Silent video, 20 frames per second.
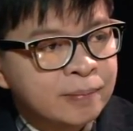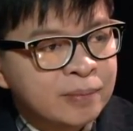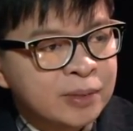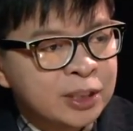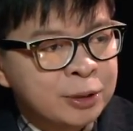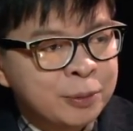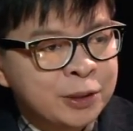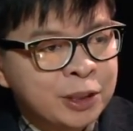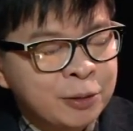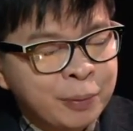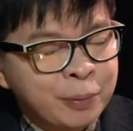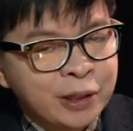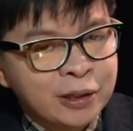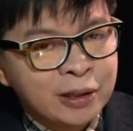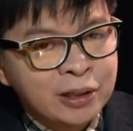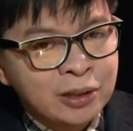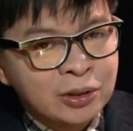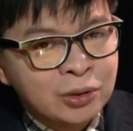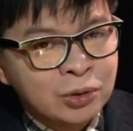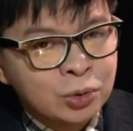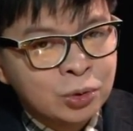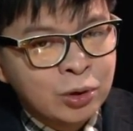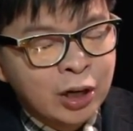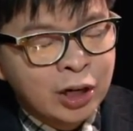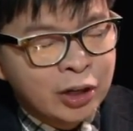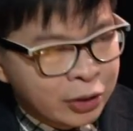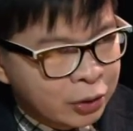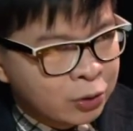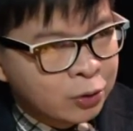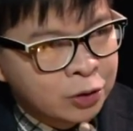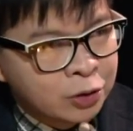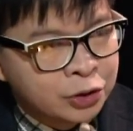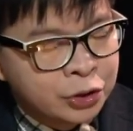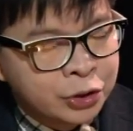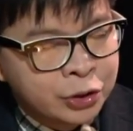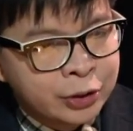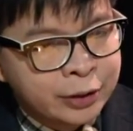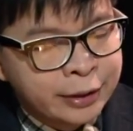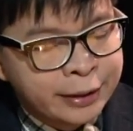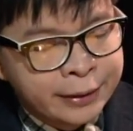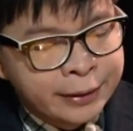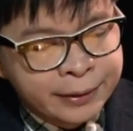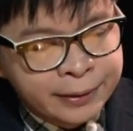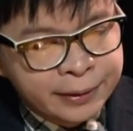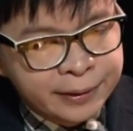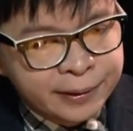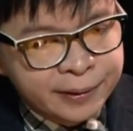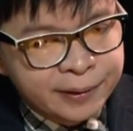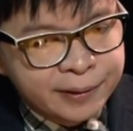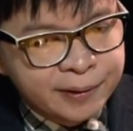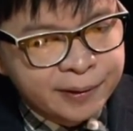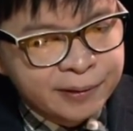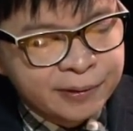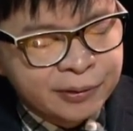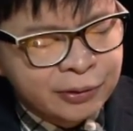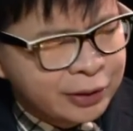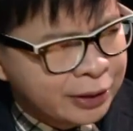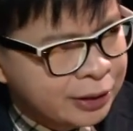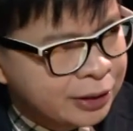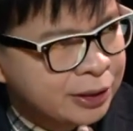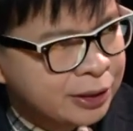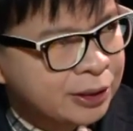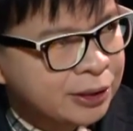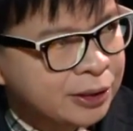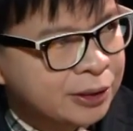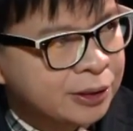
Specifically to agriculture and trees?